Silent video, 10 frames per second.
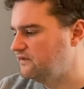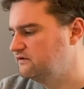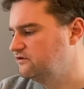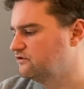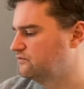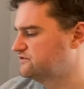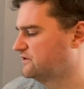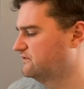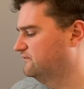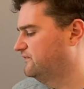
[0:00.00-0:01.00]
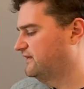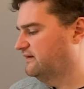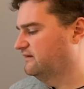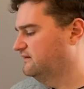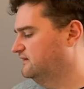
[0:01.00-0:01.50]
You can also
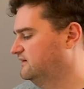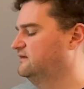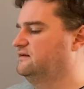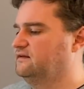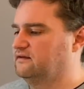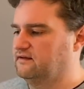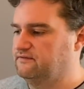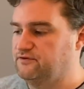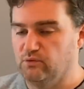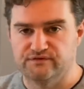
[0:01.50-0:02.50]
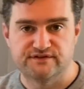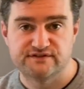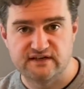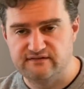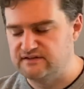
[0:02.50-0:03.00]
configure if you want to
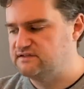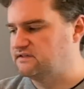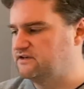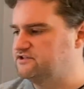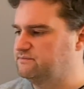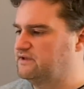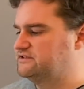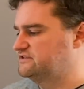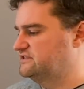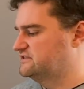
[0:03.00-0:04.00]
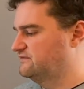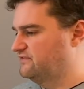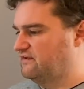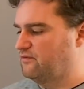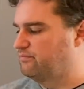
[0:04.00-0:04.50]
see these station messages, if
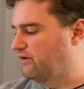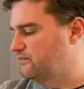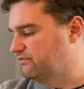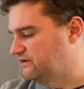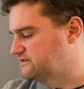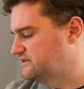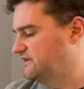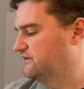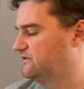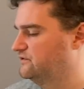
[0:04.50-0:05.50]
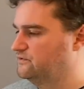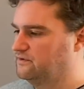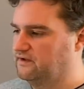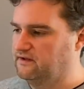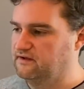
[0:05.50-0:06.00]
they're appropriate to you,
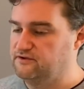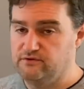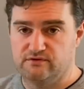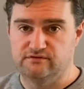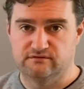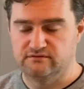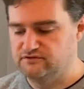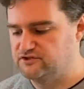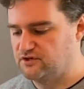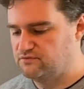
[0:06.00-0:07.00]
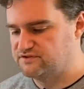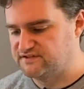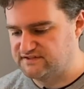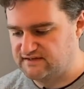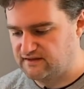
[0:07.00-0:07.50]
you can choose
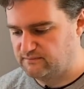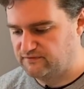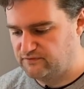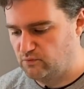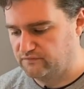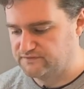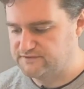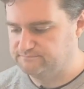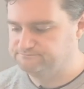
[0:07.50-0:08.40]
to see them if you want.